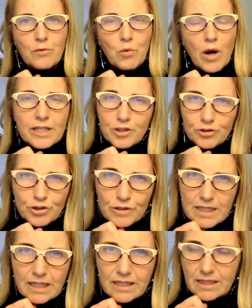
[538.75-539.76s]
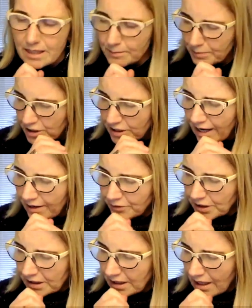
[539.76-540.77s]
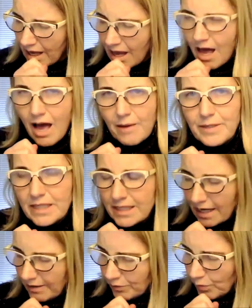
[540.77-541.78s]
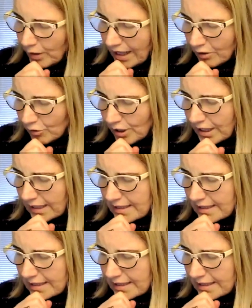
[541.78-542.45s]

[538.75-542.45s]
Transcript: Why should New Zealanders be shafted? I mean, David, we are looking at